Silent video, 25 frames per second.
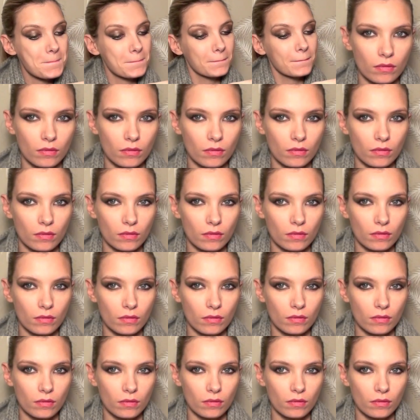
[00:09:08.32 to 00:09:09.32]

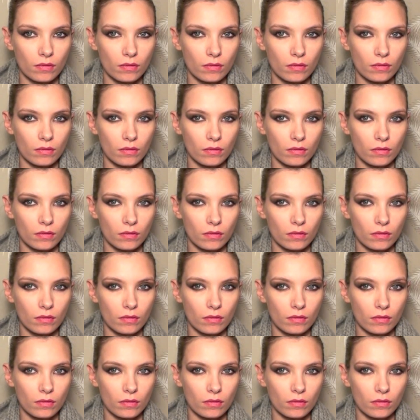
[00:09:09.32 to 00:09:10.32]

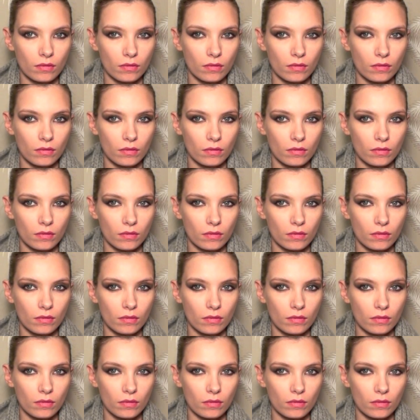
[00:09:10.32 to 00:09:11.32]

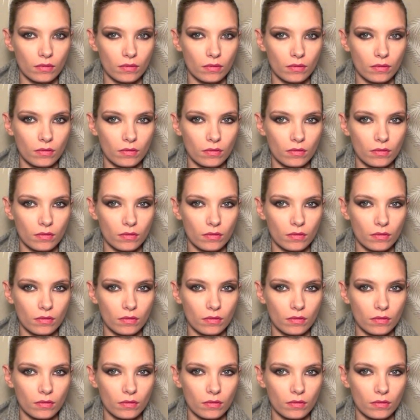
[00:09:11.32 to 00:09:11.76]
Nothing is said.